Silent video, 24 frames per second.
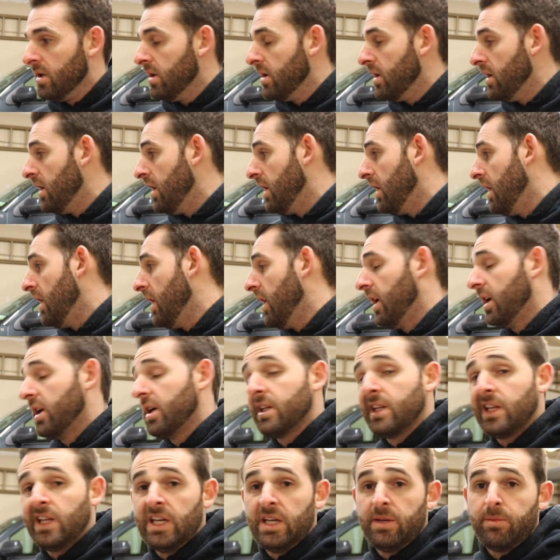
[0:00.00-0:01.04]

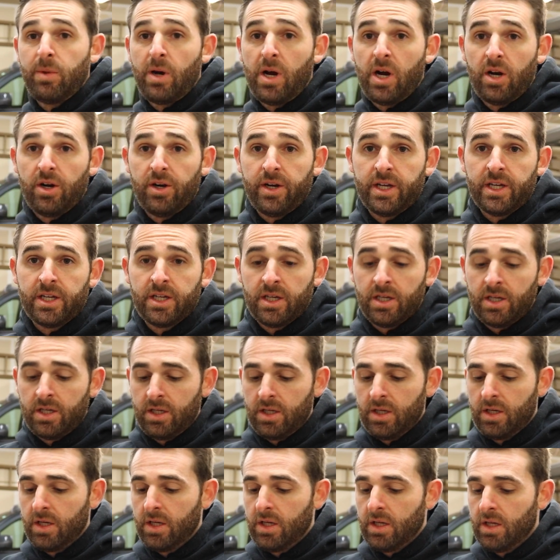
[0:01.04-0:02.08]
clay barring,
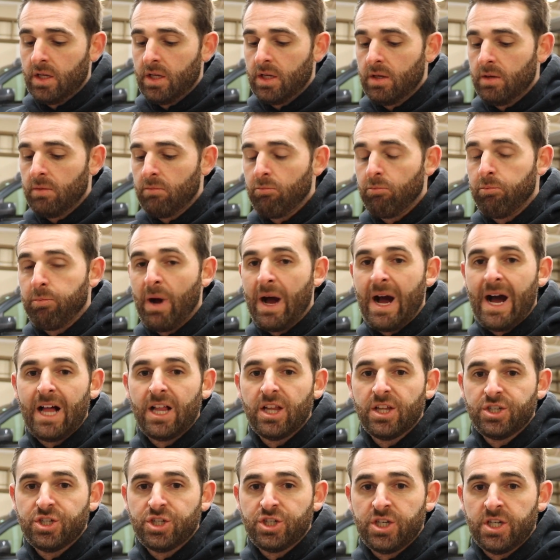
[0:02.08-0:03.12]

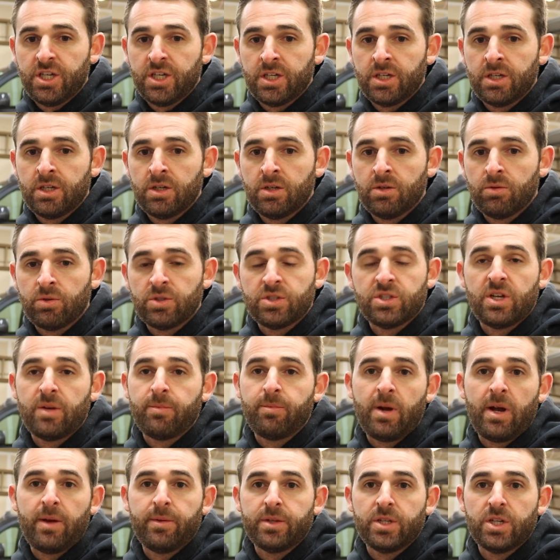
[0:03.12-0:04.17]
polishing, which I
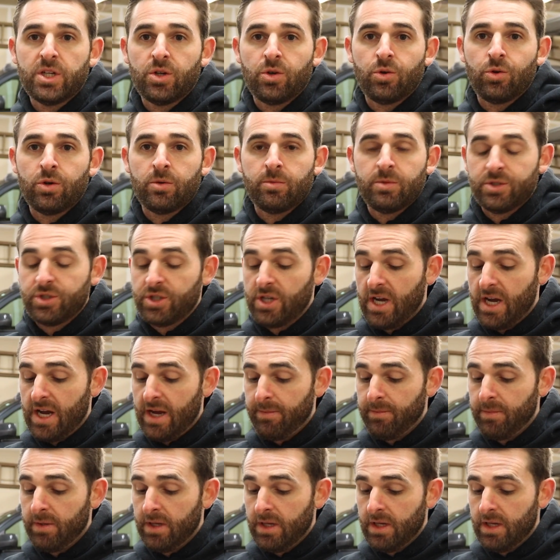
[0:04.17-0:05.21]
probably did a horrible
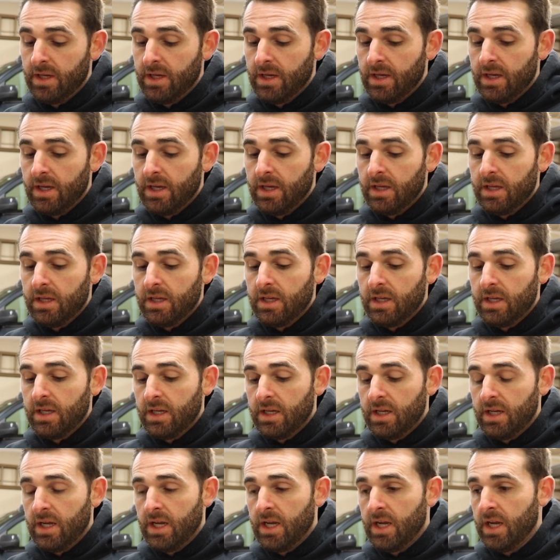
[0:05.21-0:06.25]
job,
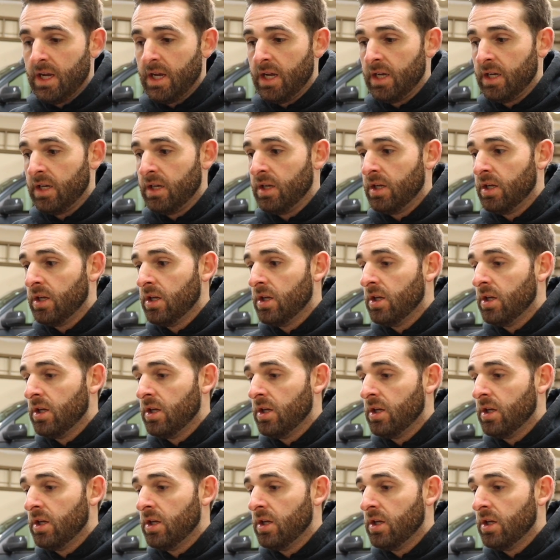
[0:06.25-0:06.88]
and